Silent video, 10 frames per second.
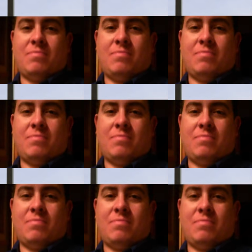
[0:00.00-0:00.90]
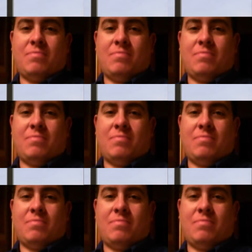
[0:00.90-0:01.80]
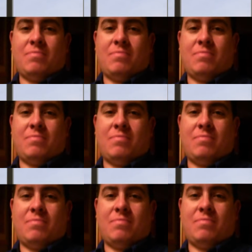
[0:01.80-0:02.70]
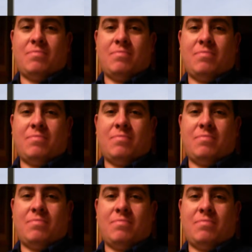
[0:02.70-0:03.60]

[no speech]